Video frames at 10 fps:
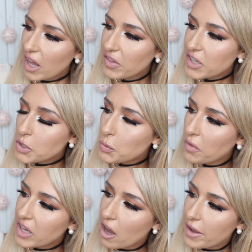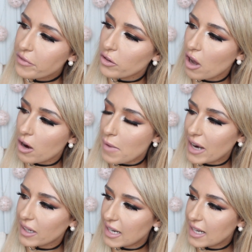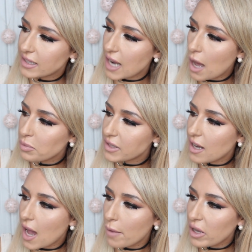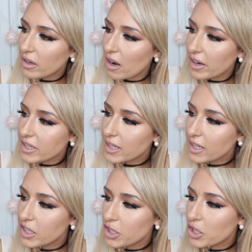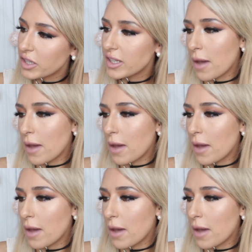And this is when the iPhone automatically adapts to ambient lighting conditions